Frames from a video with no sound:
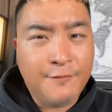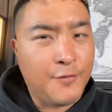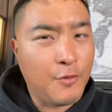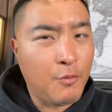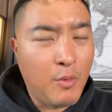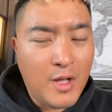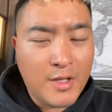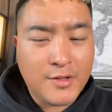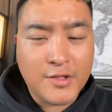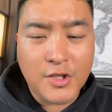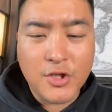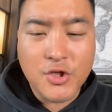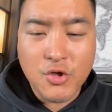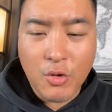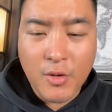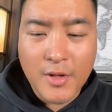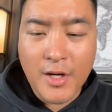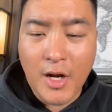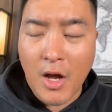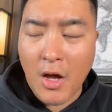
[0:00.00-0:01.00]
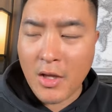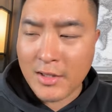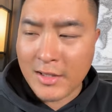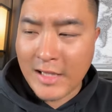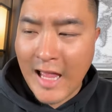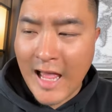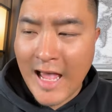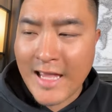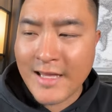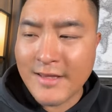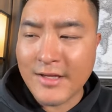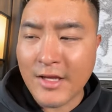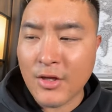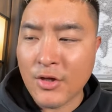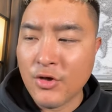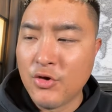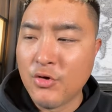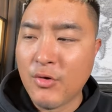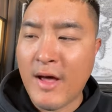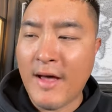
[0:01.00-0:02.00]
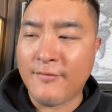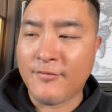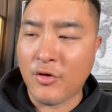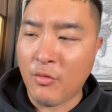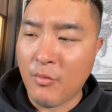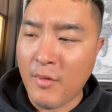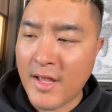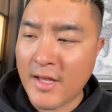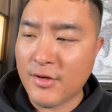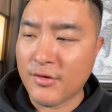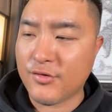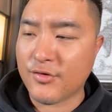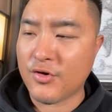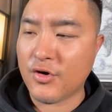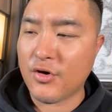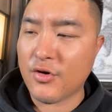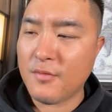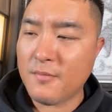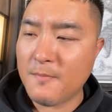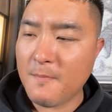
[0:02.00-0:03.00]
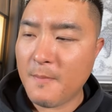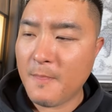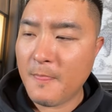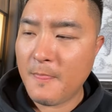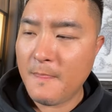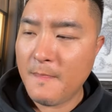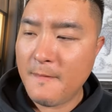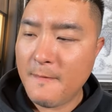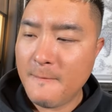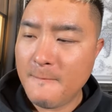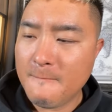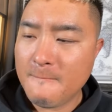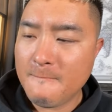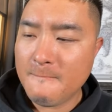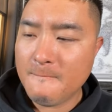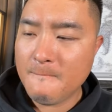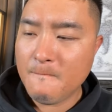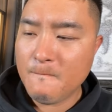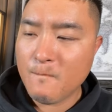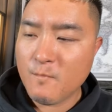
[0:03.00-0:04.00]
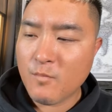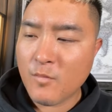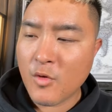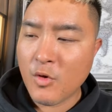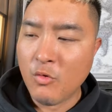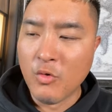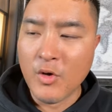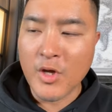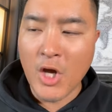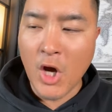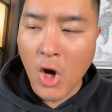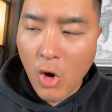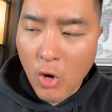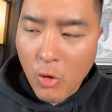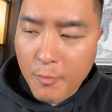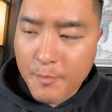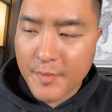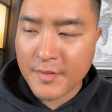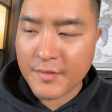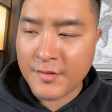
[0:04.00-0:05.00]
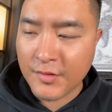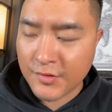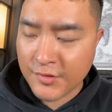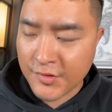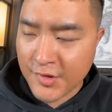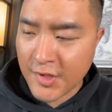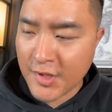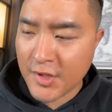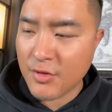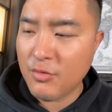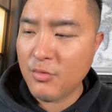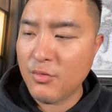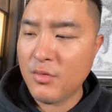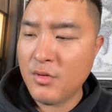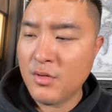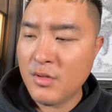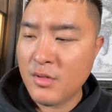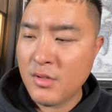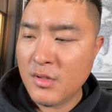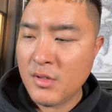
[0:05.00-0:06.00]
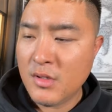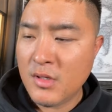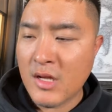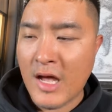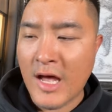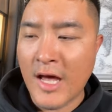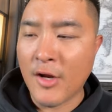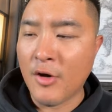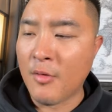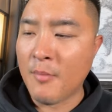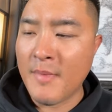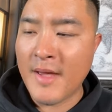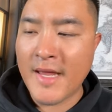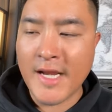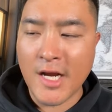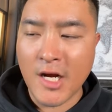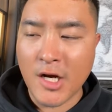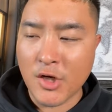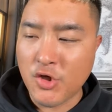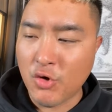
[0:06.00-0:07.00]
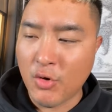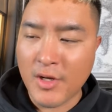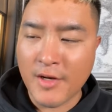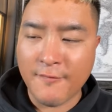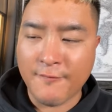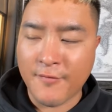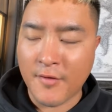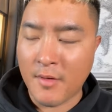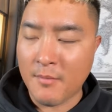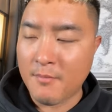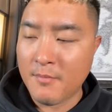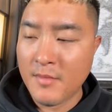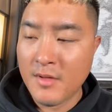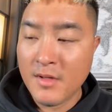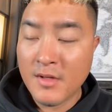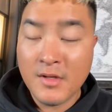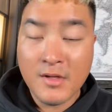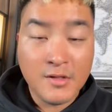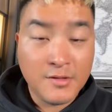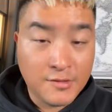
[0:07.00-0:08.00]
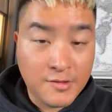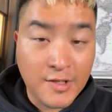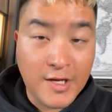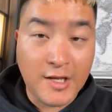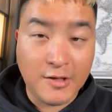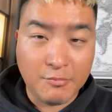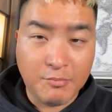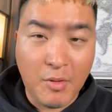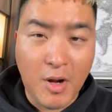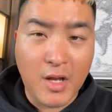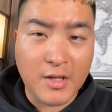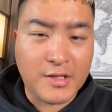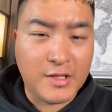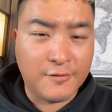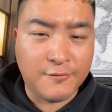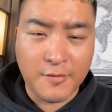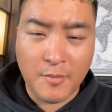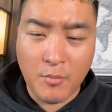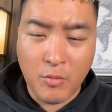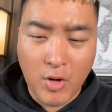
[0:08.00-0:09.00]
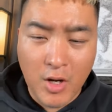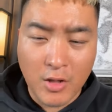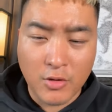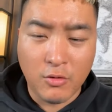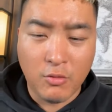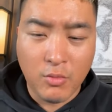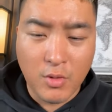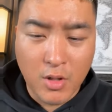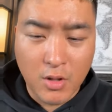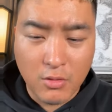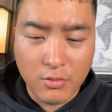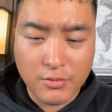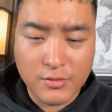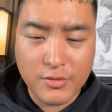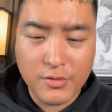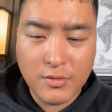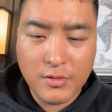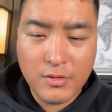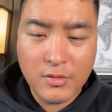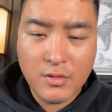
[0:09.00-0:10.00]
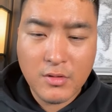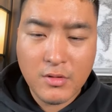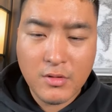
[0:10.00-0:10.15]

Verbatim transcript: If you want to join online, then you do have to register. We hope to see you. I know many are joining from today's broadcast from around the world,